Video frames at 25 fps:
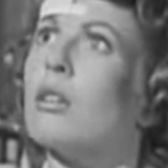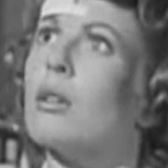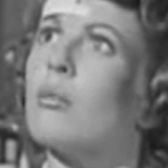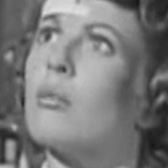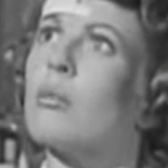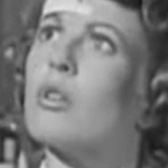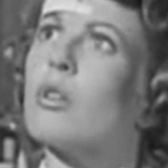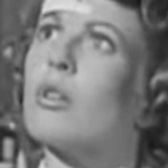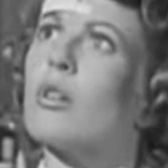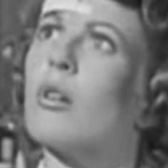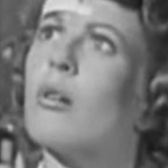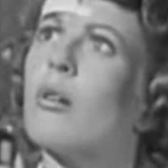
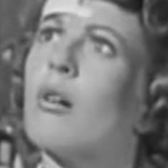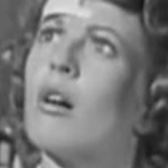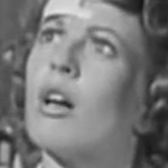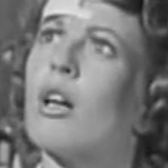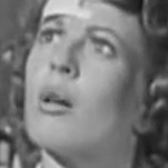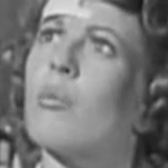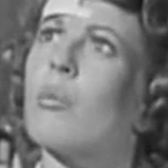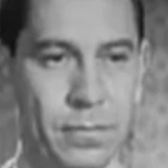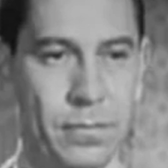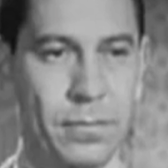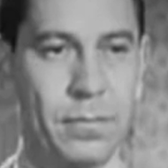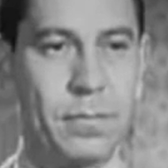Seems to know
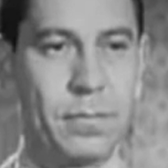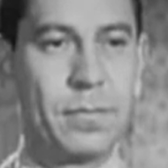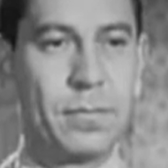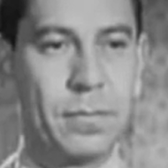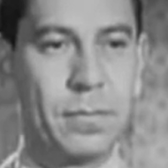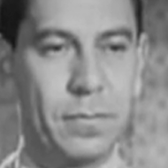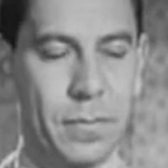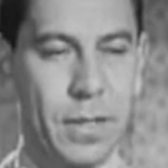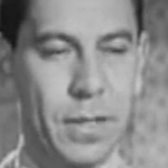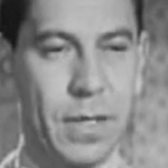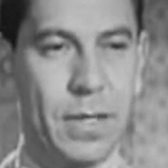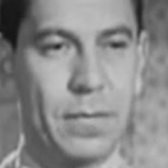all about
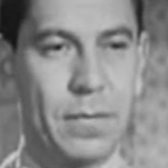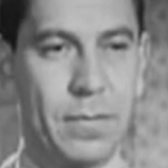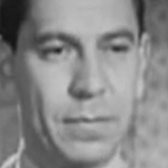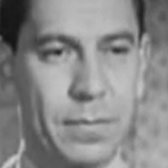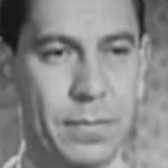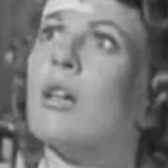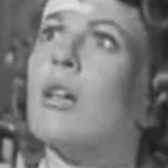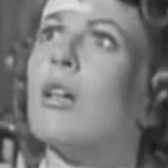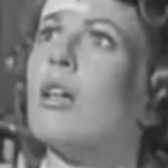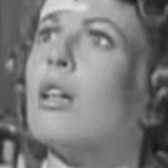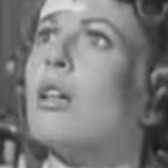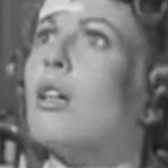them. Yeah.
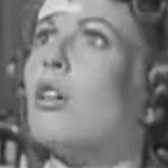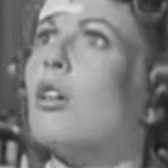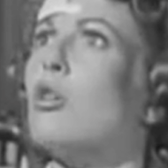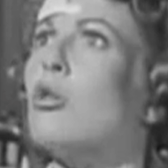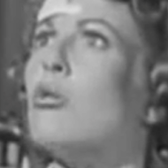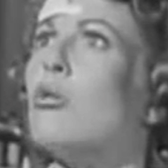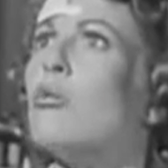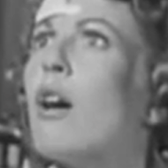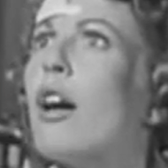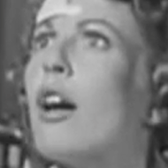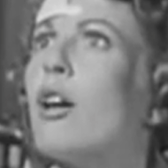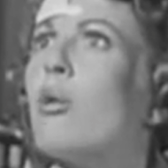
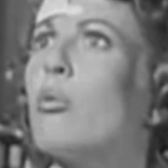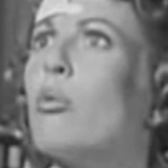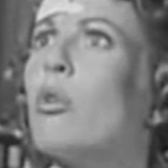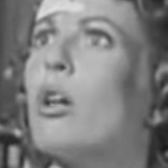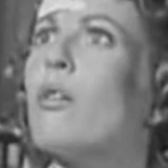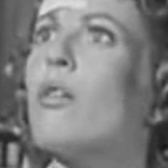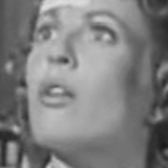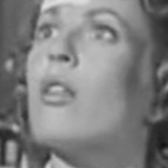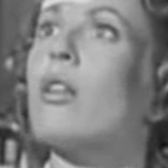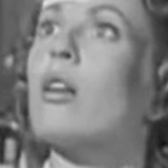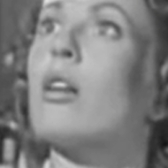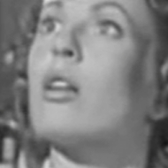Knew right
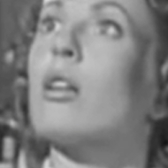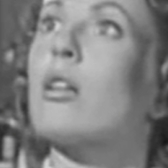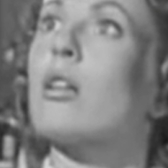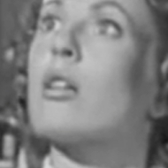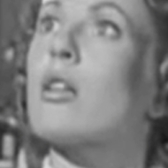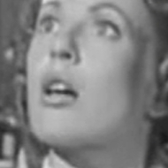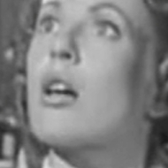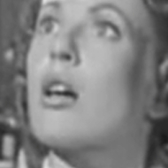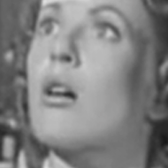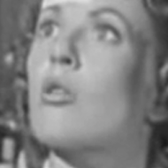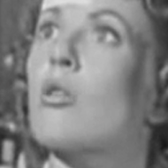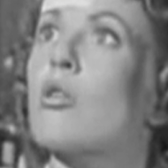where everything in
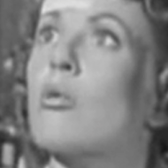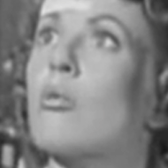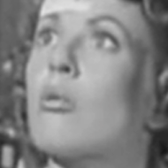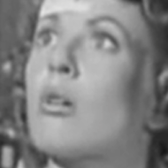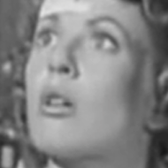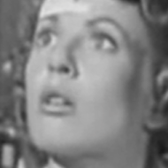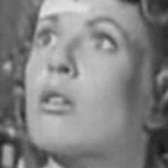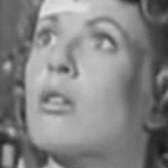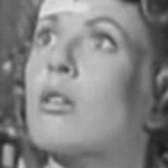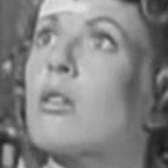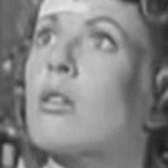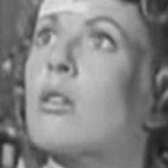this house
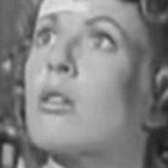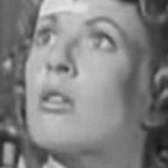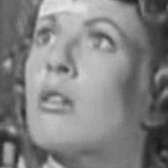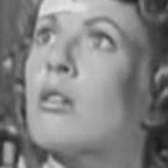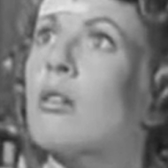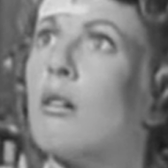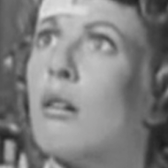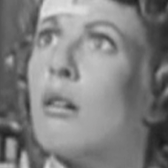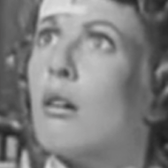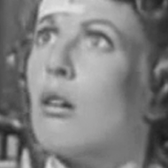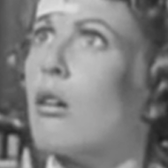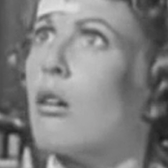was.
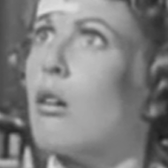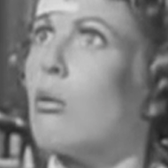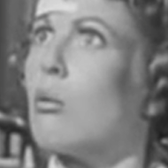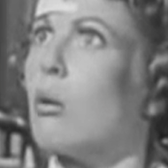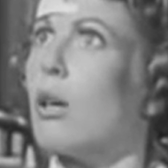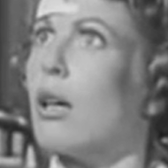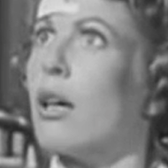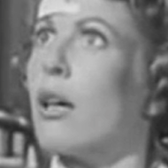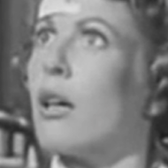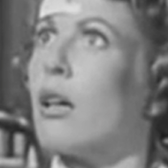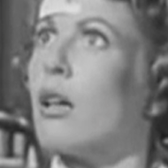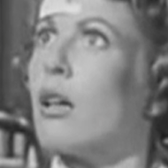All the
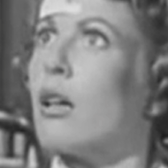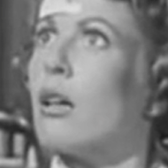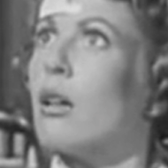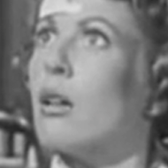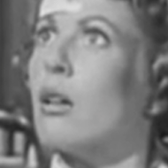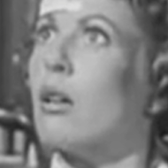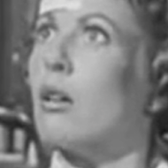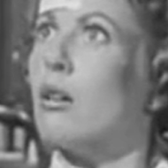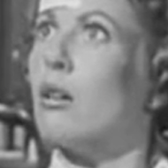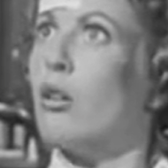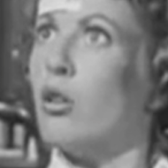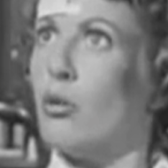way.
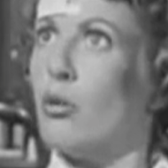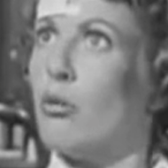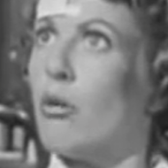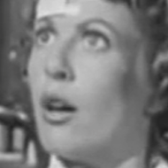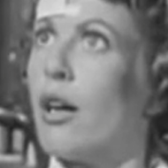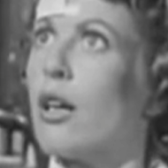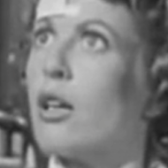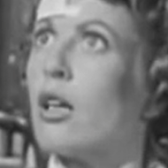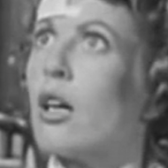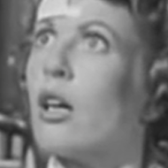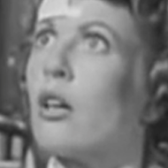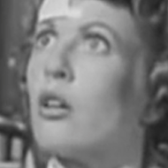Knew
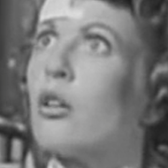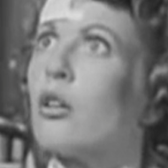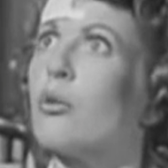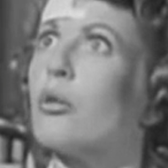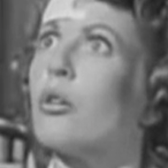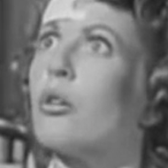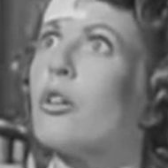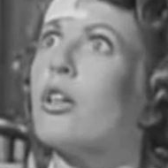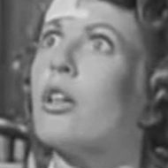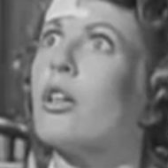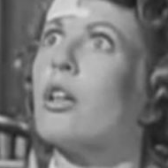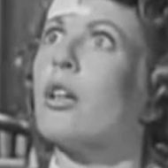right down
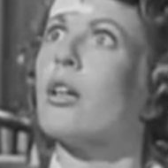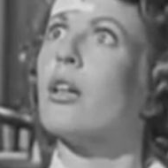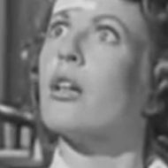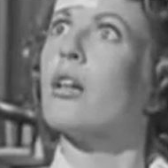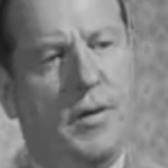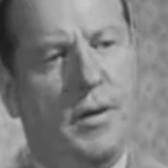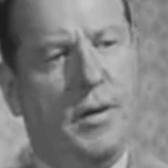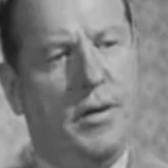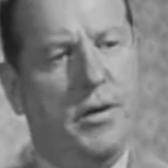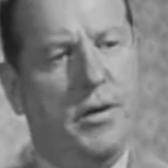to a T.